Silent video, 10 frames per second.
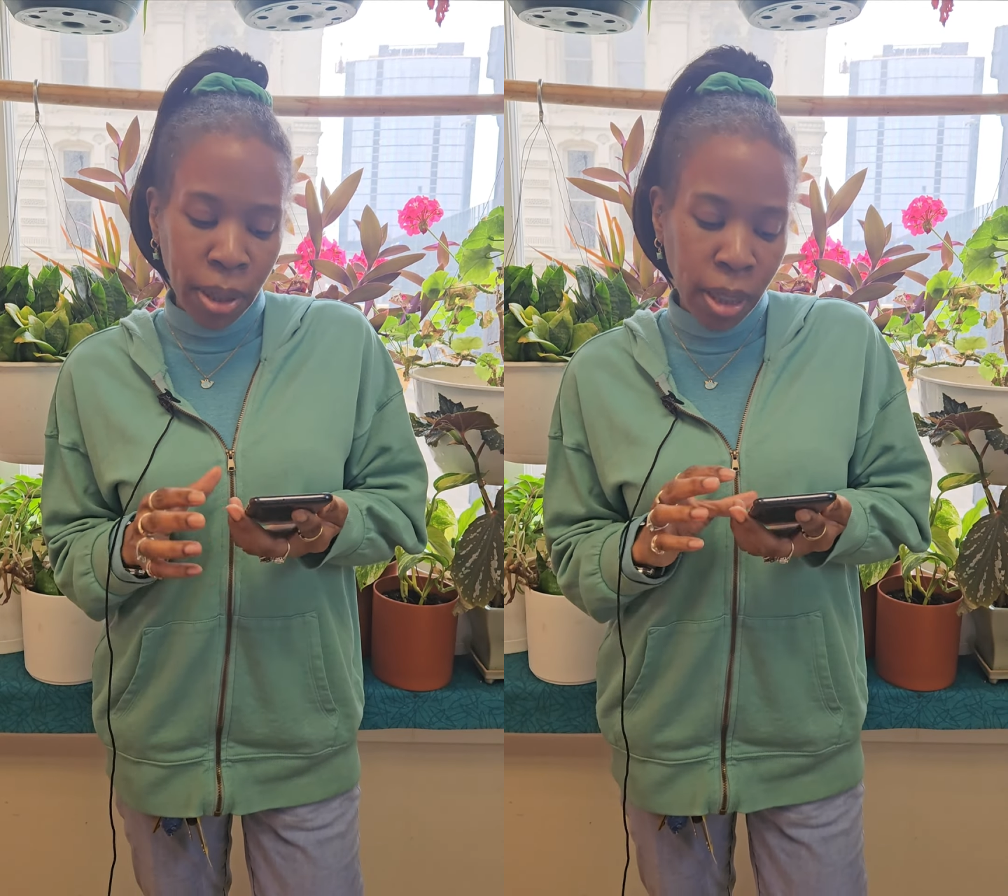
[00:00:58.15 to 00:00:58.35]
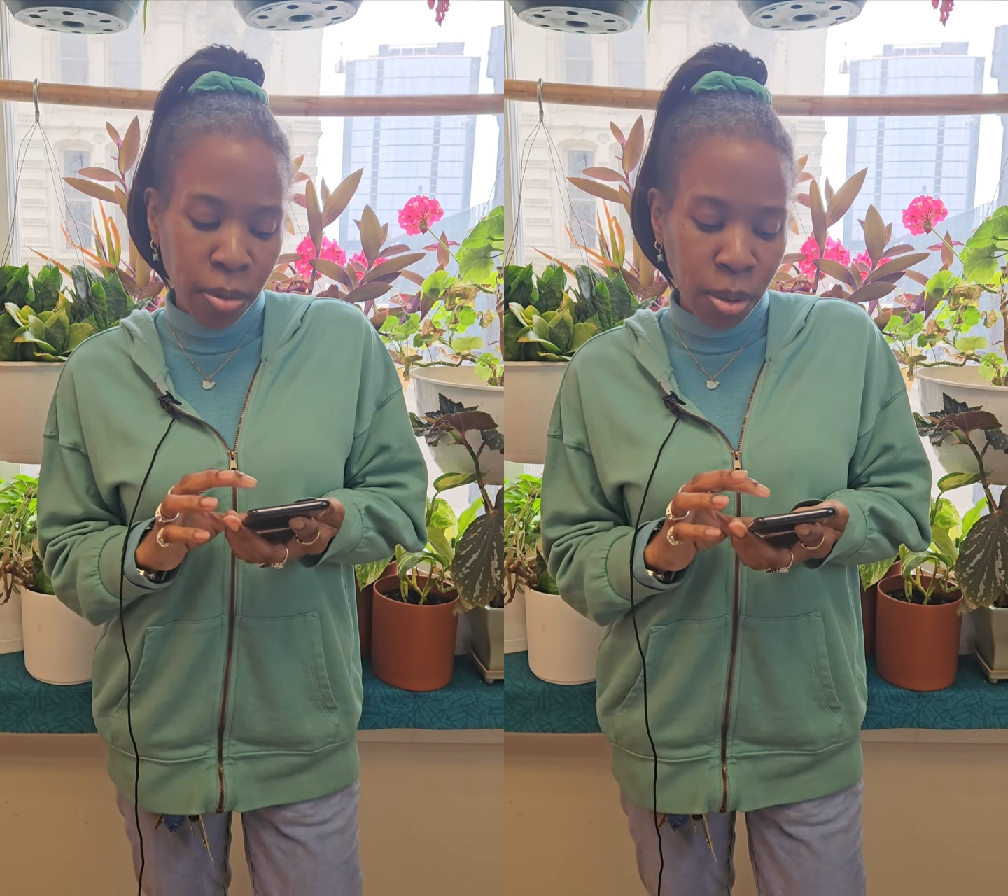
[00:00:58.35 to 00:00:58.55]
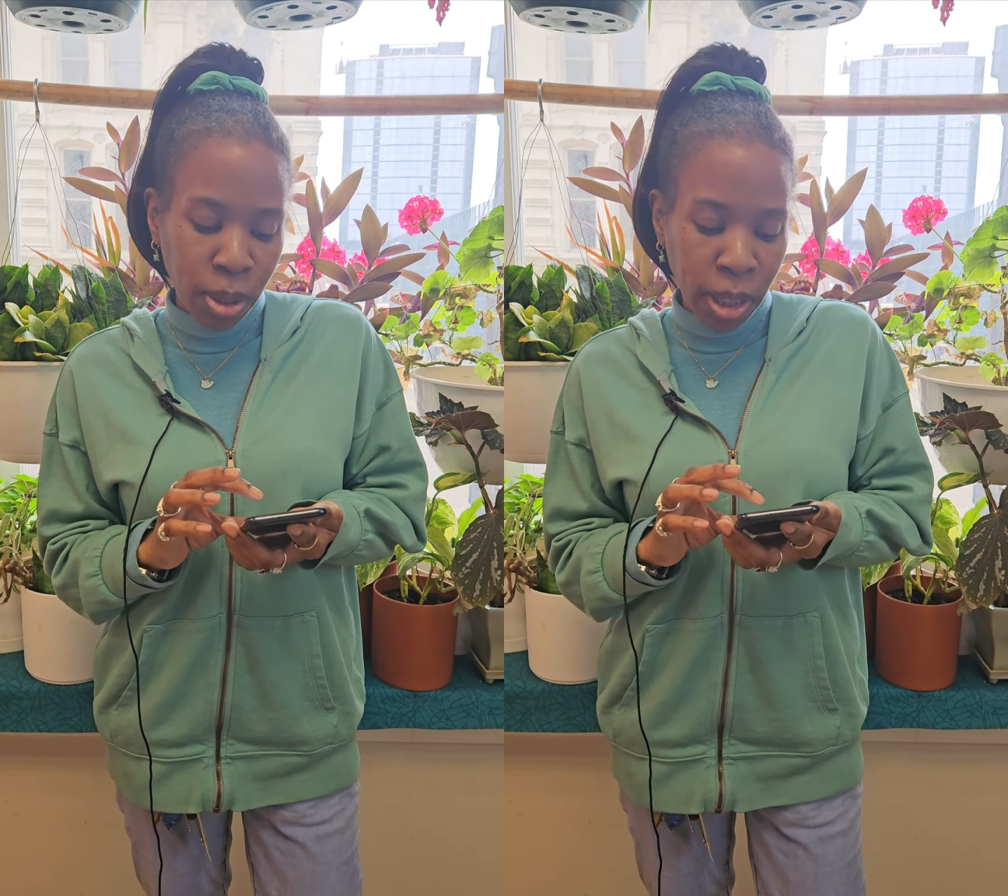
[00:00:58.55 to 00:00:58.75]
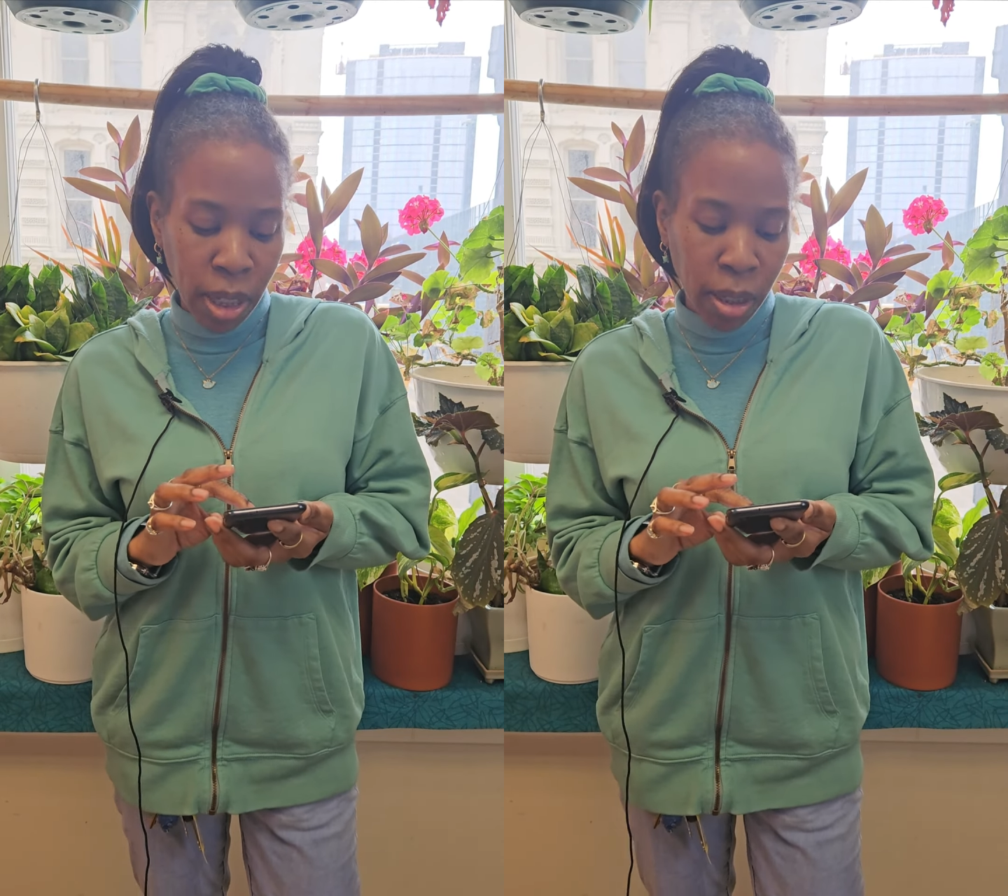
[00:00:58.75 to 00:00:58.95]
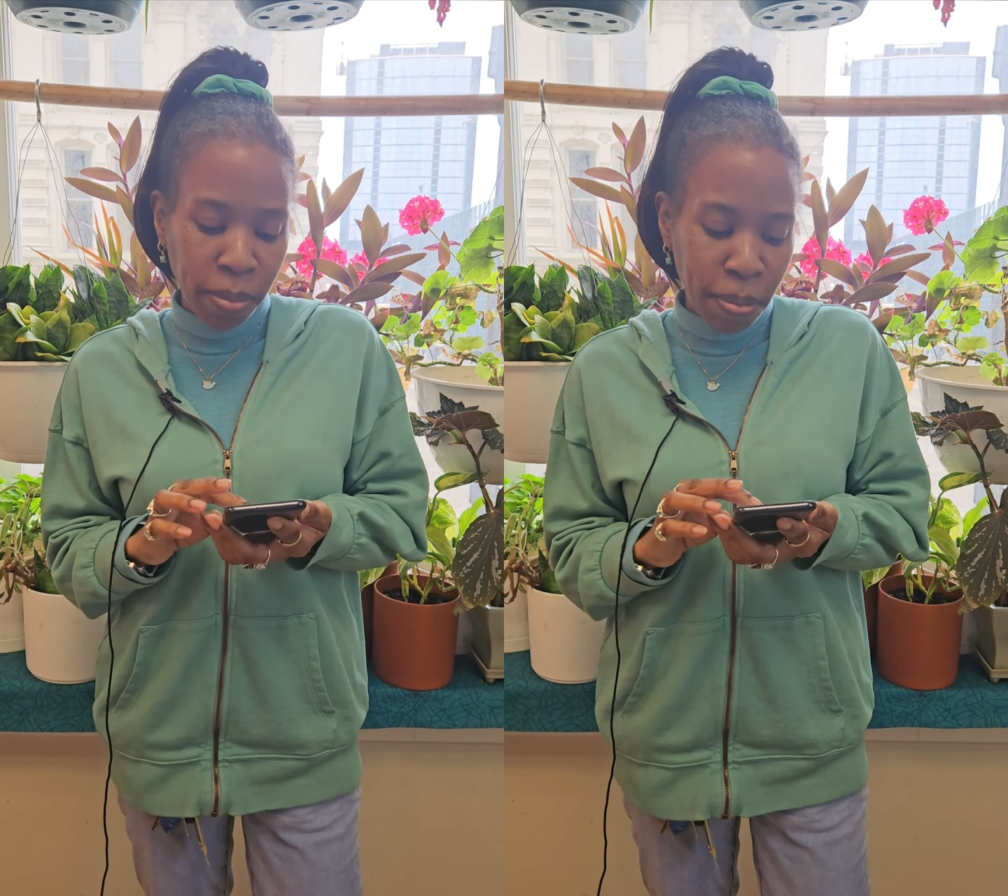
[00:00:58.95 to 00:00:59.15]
give what we need.